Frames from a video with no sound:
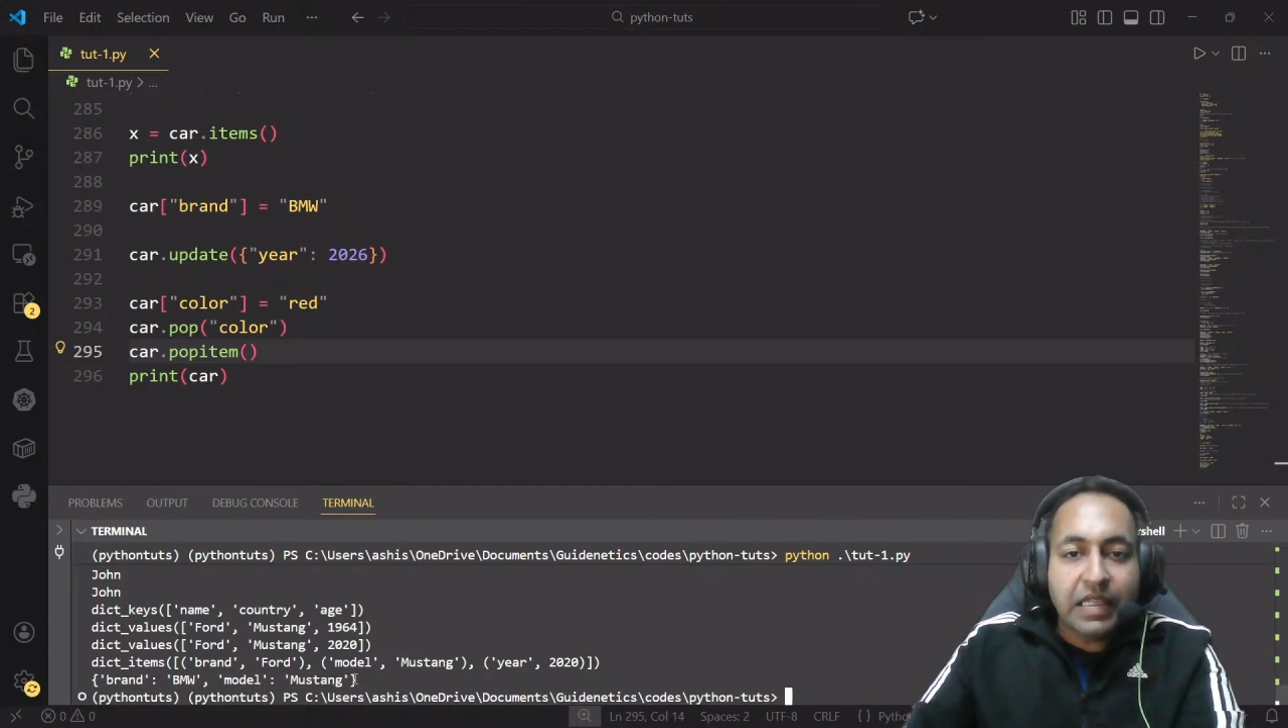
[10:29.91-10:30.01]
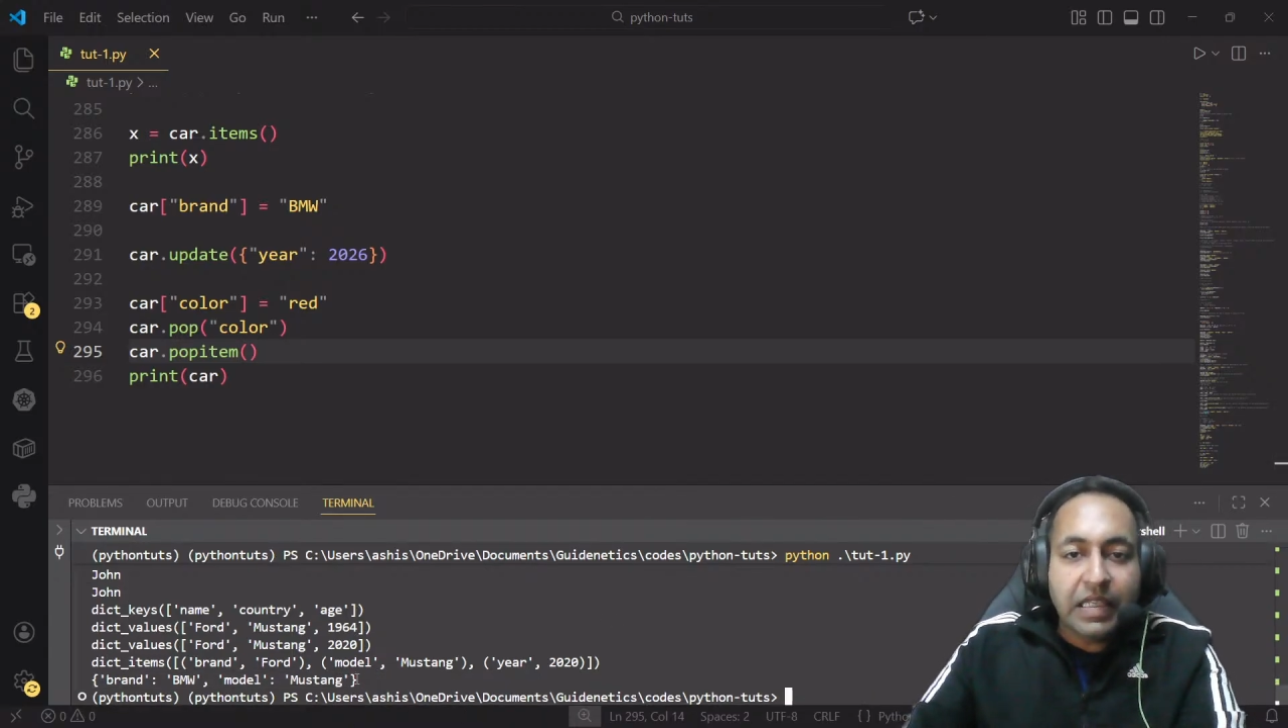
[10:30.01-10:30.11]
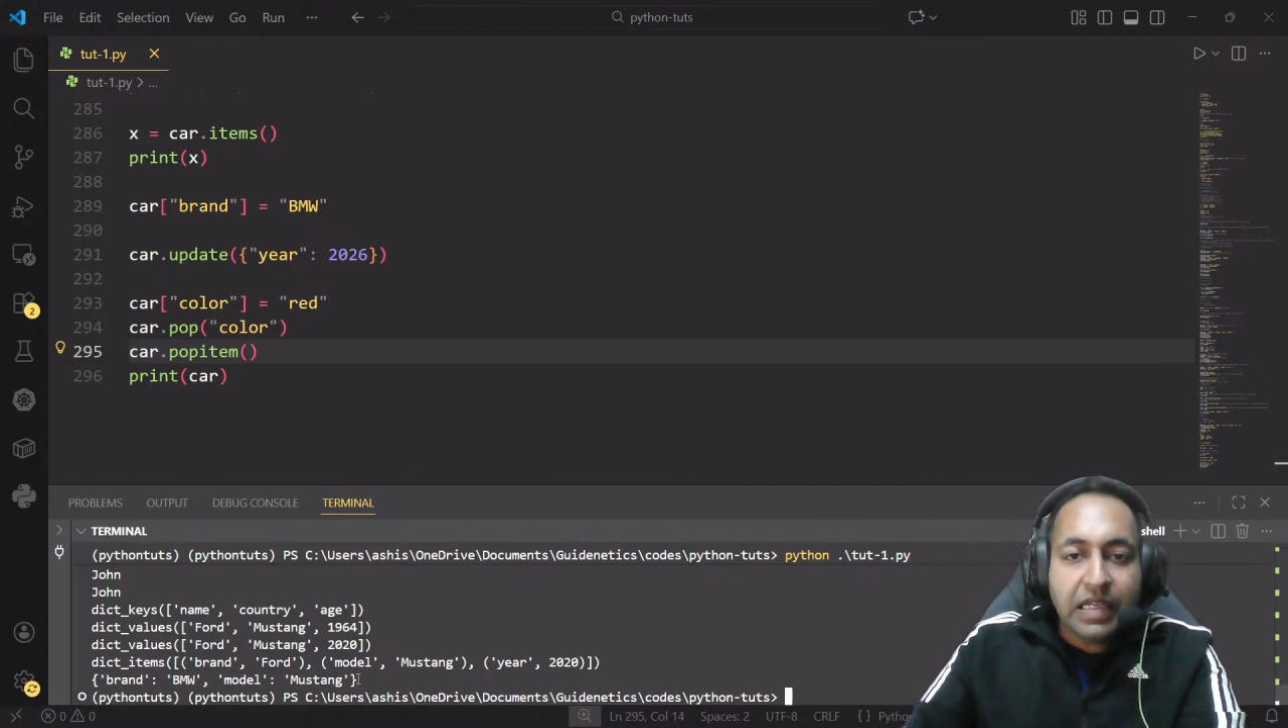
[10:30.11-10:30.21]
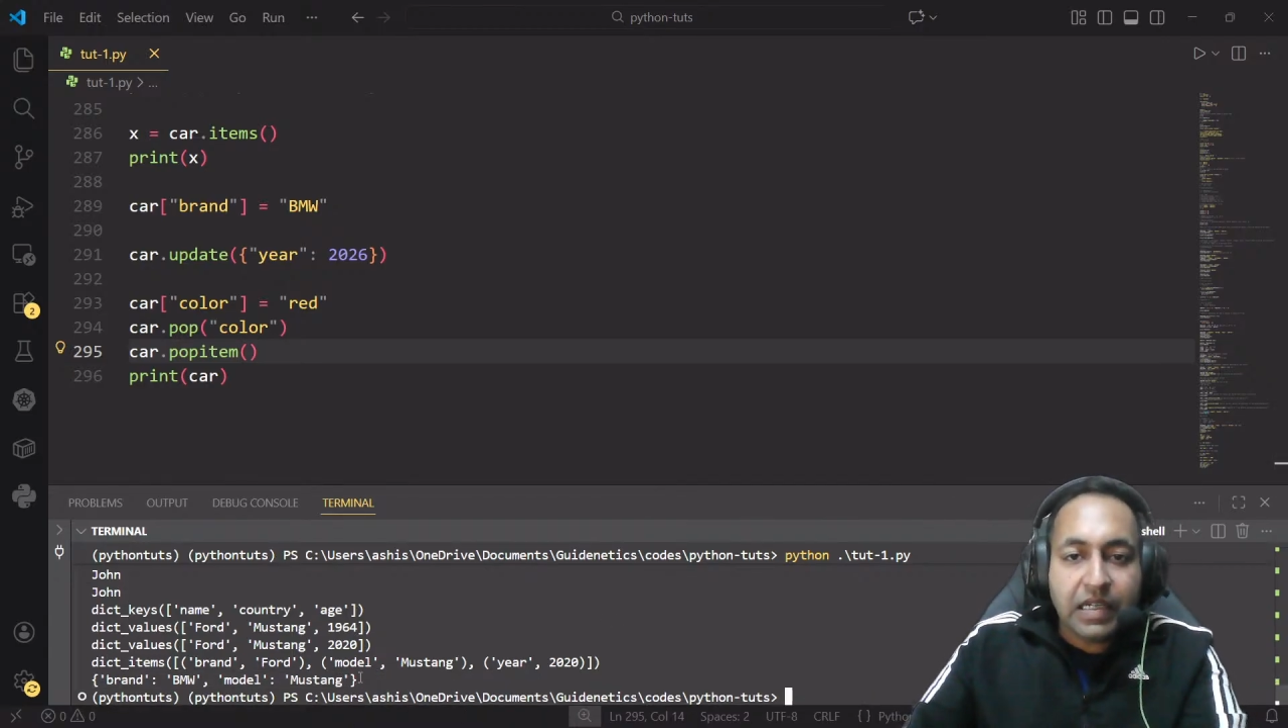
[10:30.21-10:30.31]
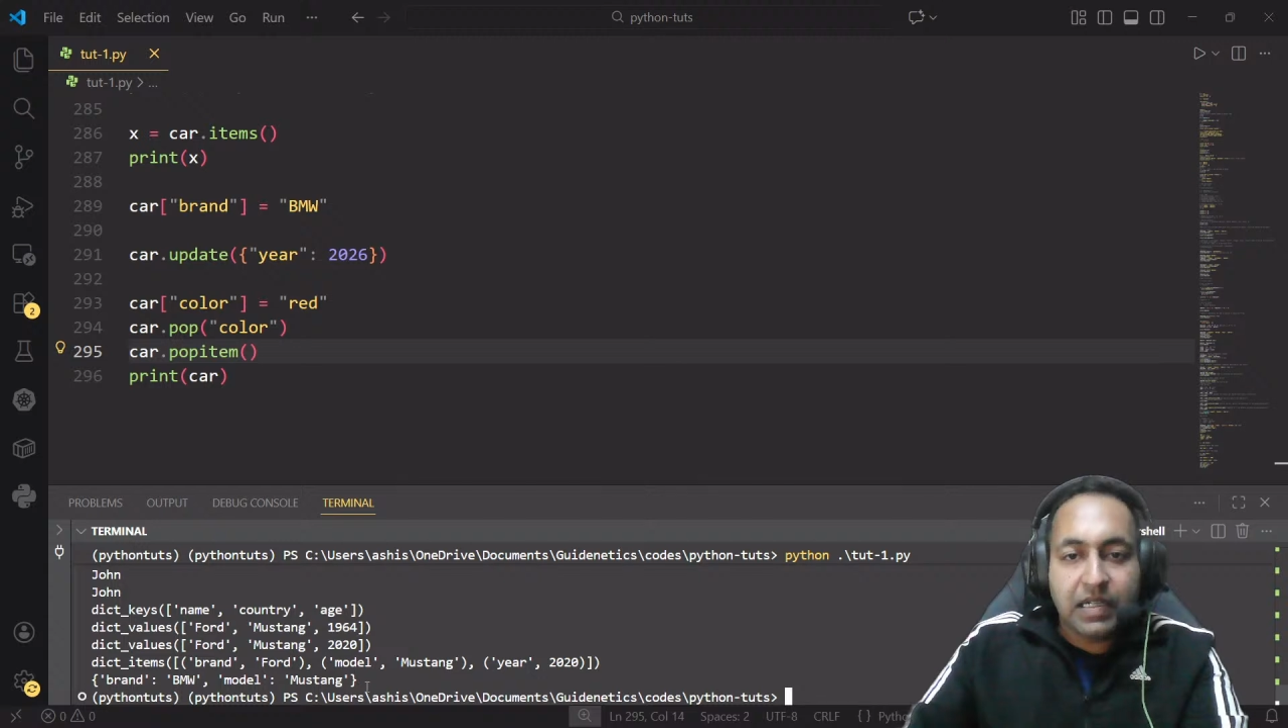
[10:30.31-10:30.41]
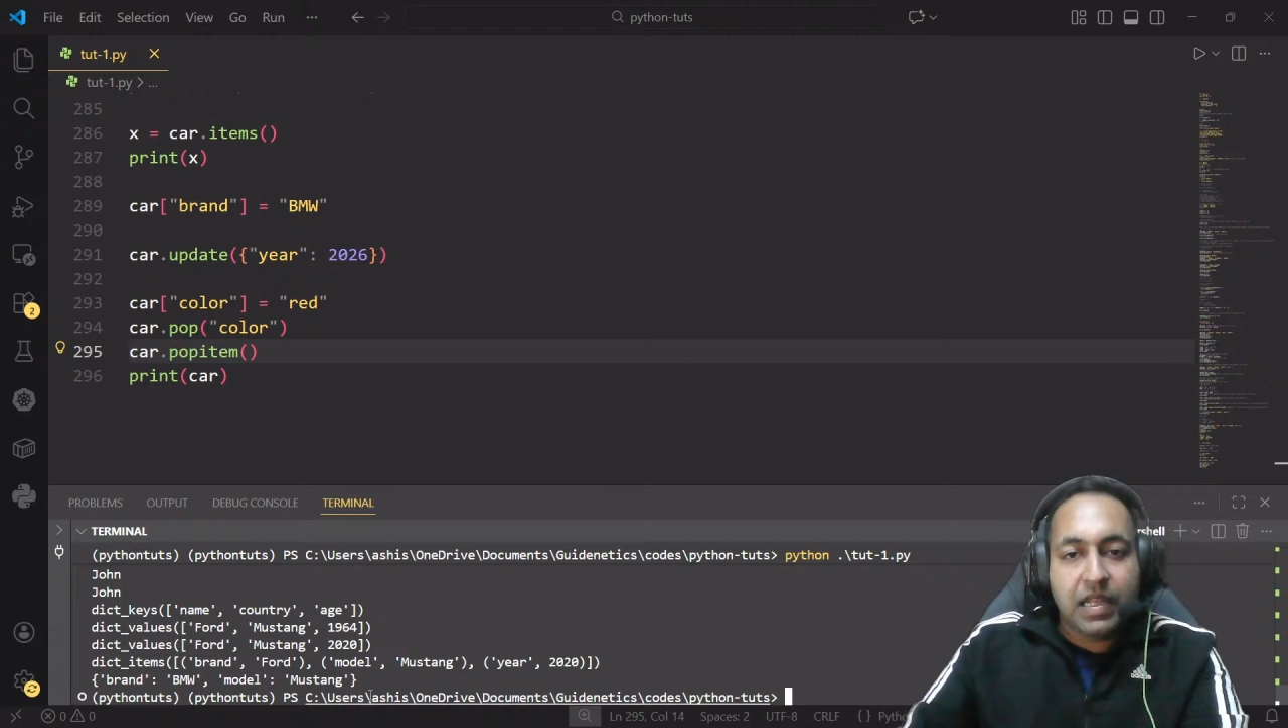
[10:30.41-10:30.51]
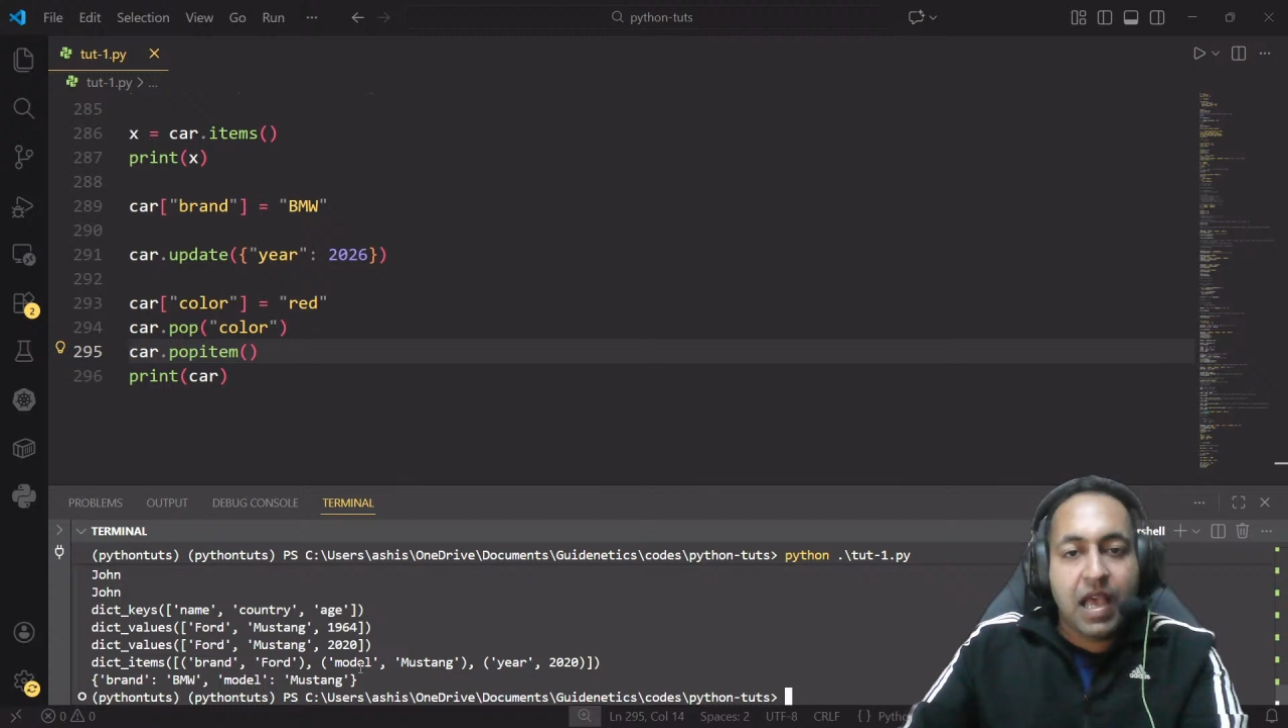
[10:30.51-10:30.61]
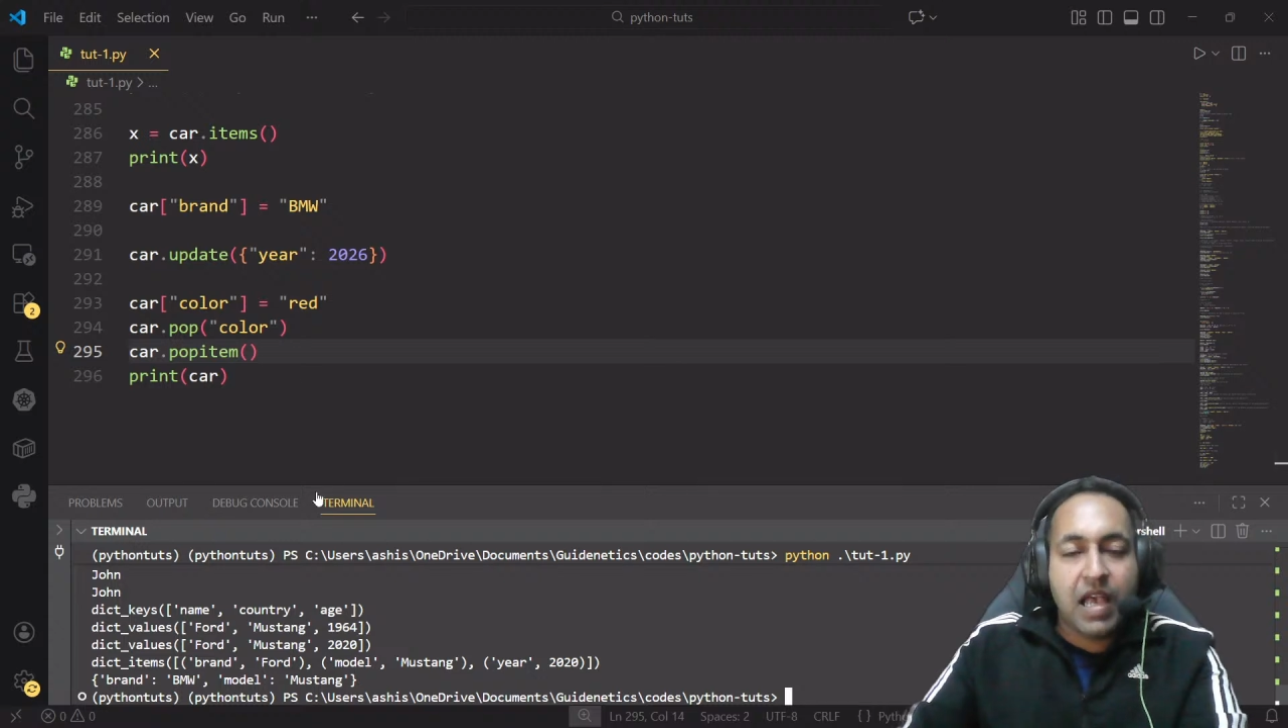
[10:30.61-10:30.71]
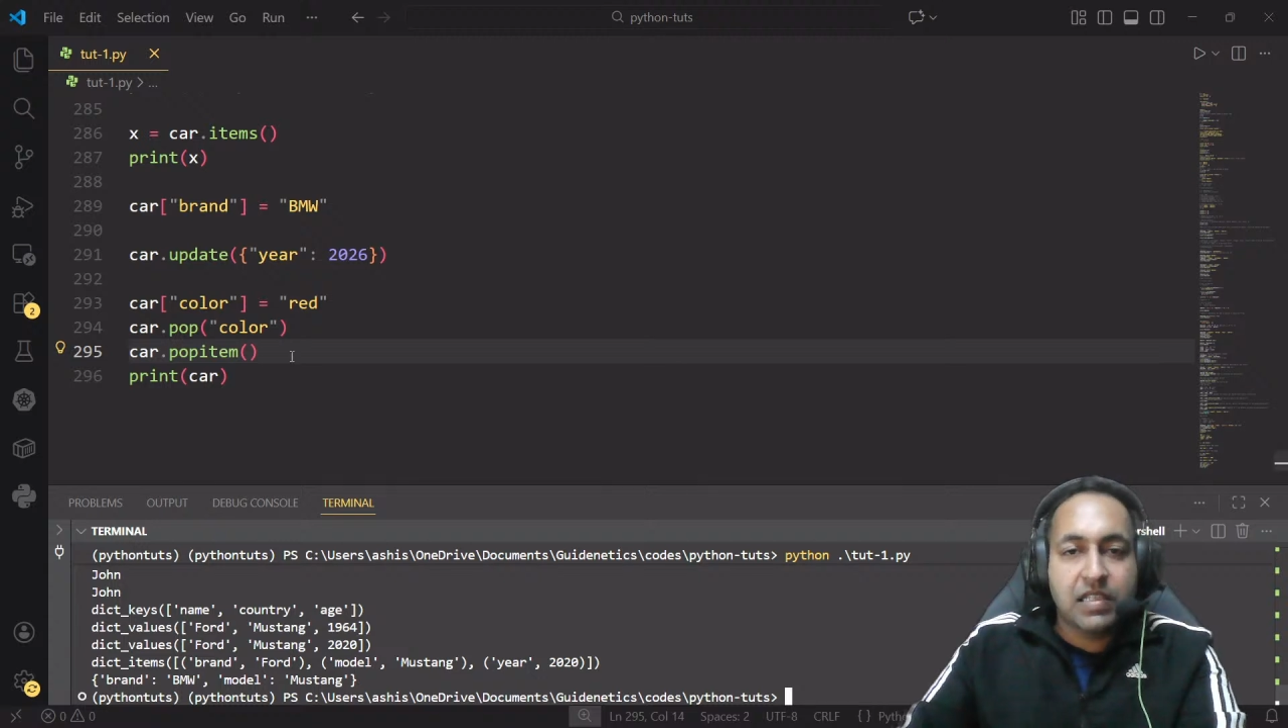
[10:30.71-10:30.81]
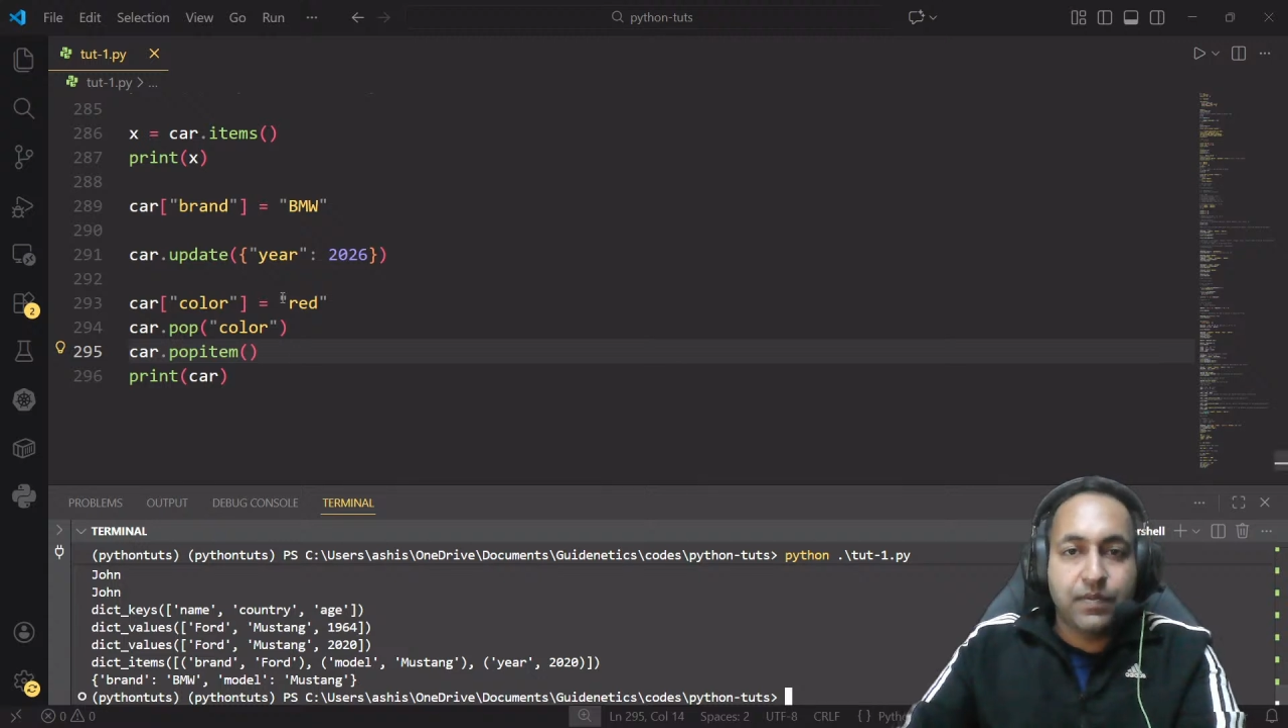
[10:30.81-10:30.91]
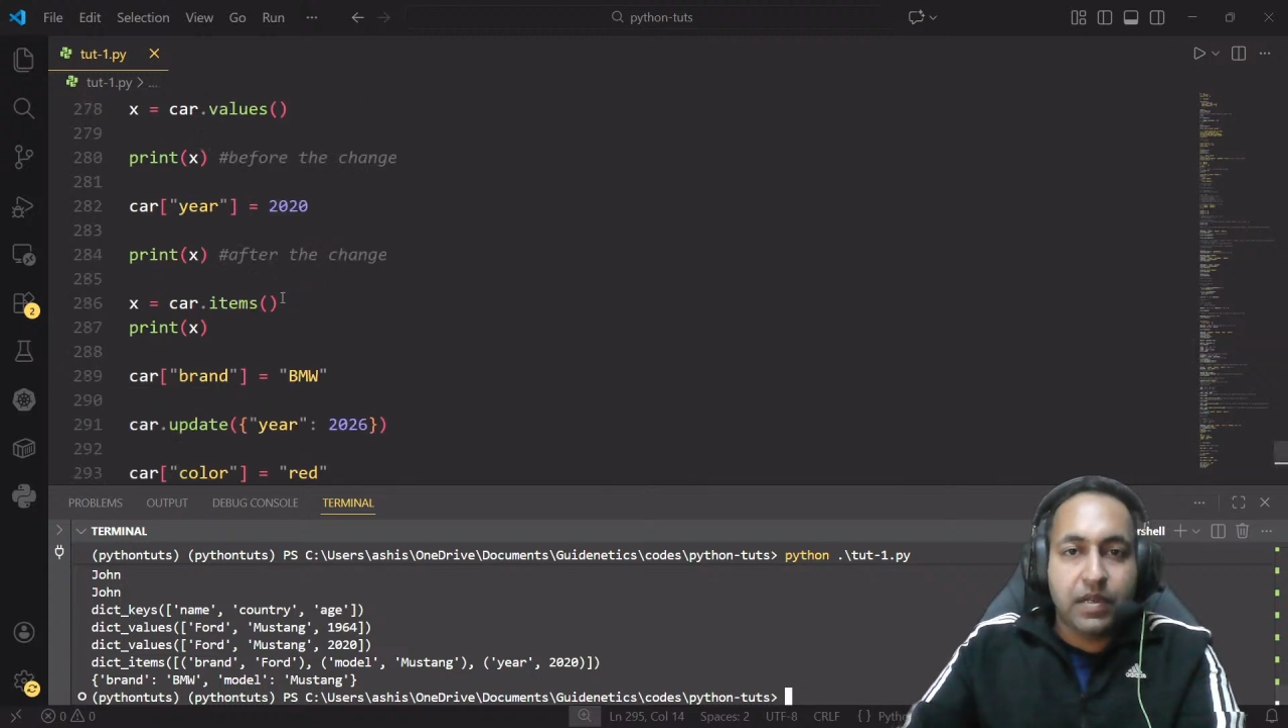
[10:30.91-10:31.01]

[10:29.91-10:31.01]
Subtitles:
year has